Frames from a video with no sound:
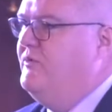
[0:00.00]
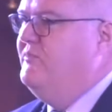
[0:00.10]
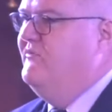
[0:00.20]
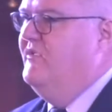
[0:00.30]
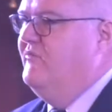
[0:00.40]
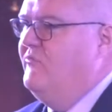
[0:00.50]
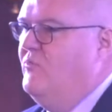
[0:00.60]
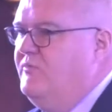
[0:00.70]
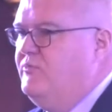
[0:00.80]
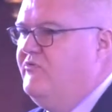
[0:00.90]
represents.
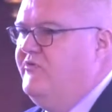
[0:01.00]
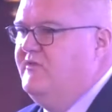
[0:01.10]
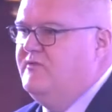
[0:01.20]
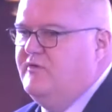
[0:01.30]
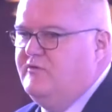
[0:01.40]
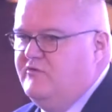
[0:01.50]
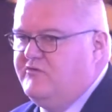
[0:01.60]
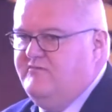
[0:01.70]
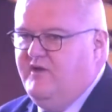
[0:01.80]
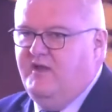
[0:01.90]
1% of the
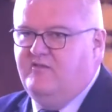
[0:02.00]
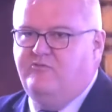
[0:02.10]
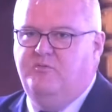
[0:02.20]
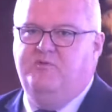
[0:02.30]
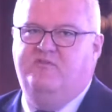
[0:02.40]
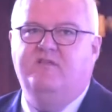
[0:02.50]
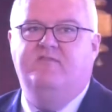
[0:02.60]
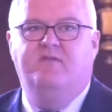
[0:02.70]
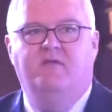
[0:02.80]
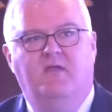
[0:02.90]
cost of violence
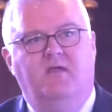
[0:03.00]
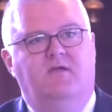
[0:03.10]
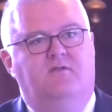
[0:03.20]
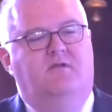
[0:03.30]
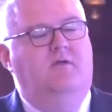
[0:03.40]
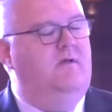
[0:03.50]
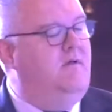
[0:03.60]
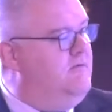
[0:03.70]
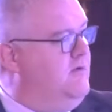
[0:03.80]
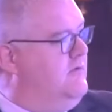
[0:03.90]
represents
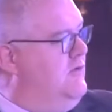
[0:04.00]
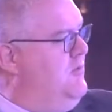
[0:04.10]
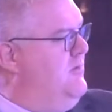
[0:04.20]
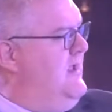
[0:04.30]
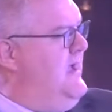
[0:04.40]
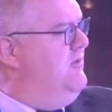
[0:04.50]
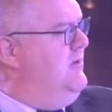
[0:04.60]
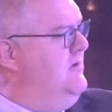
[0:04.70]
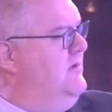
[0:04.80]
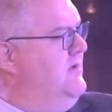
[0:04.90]
the global
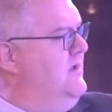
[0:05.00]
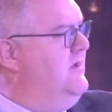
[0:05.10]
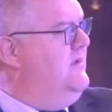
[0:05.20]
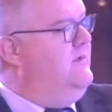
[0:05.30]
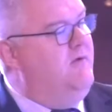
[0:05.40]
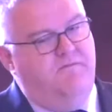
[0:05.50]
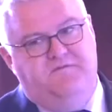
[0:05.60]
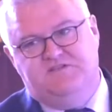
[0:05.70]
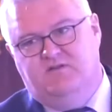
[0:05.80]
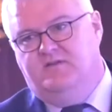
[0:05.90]
annual
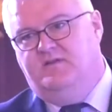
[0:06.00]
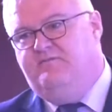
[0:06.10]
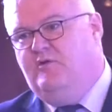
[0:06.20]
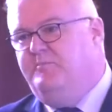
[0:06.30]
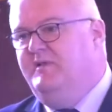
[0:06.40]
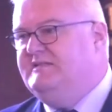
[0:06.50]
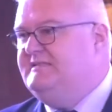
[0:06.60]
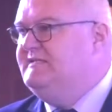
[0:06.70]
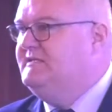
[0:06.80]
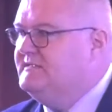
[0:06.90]
official development
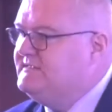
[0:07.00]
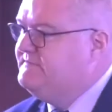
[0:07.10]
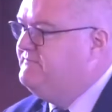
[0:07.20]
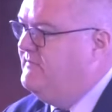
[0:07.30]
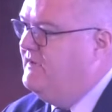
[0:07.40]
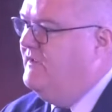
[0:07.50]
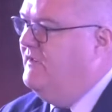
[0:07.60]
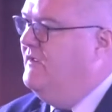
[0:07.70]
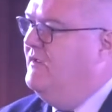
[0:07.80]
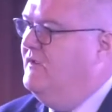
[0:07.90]
assistance.
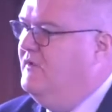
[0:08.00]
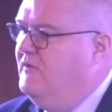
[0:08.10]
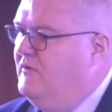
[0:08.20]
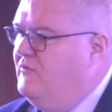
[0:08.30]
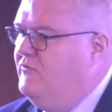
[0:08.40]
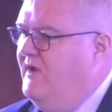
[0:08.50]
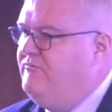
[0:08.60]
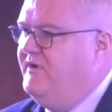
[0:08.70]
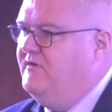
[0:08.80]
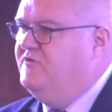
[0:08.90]
So
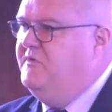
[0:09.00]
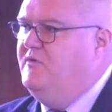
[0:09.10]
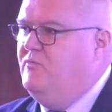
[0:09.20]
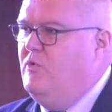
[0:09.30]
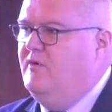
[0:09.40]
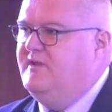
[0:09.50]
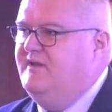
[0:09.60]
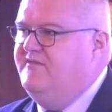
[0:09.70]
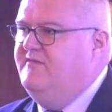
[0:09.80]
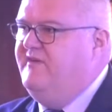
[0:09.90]
every country in the world
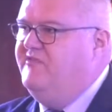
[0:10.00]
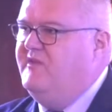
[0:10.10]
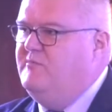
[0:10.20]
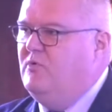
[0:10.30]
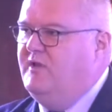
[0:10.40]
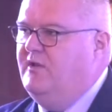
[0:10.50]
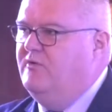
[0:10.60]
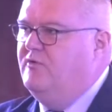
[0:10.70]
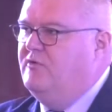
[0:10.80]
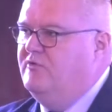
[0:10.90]
that is investing money in
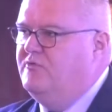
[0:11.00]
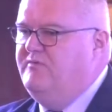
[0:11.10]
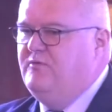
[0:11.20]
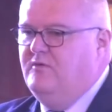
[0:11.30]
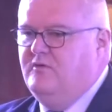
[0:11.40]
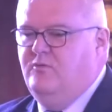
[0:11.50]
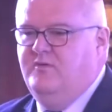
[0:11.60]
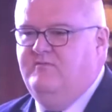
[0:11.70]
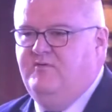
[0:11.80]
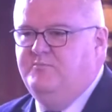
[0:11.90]
another country for
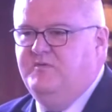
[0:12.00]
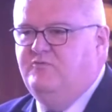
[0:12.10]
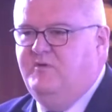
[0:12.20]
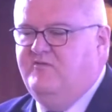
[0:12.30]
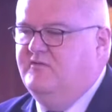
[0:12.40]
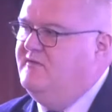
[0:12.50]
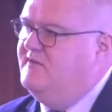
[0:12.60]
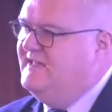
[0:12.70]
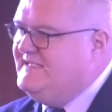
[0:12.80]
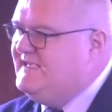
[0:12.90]
development reason,
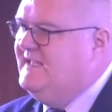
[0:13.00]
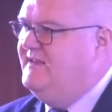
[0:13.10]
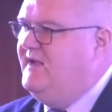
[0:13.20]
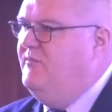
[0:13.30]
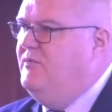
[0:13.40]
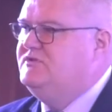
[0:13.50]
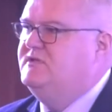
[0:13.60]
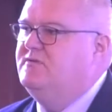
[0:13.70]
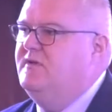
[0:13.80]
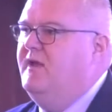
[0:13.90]
this entire
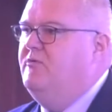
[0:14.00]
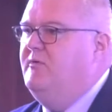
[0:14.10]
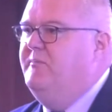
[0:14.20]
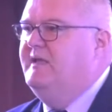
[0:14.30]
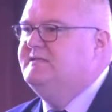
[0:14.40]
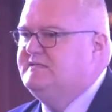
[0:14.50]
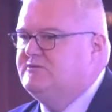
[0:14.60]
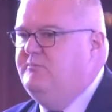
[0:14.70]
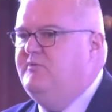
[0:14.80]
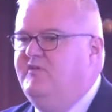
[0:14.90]
budget on an annual
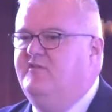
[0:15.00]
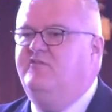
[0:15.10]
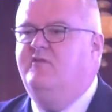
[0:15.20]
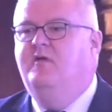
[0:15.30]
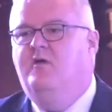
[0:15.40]
basis represents